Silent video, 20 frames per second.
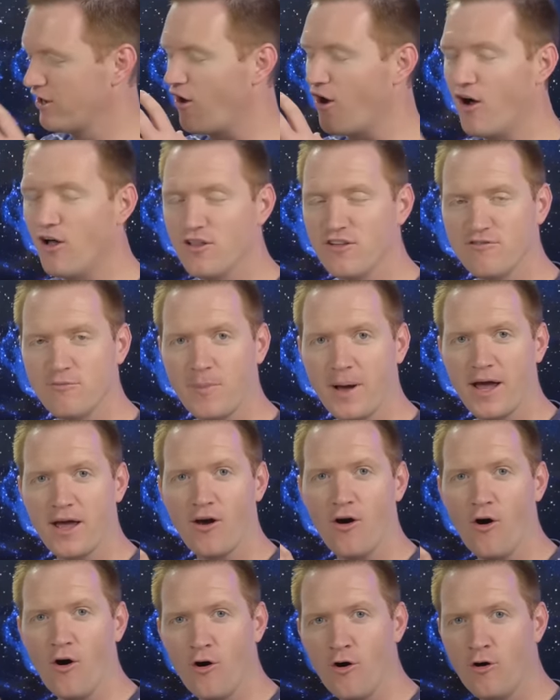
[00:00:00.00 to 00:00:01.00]
all of my
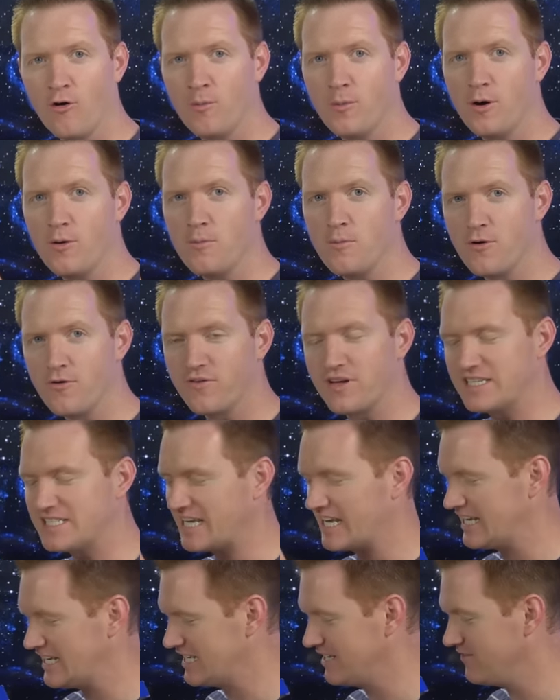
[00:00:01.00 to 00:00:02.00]
home movies
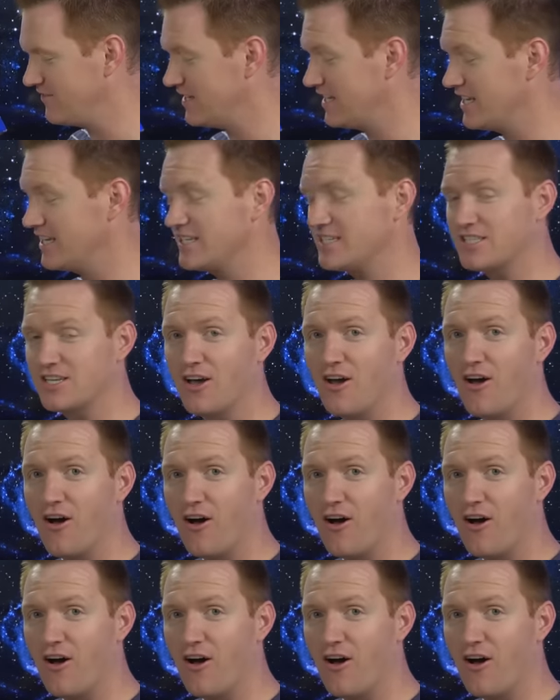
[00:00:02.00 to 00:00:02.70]
and D V Ds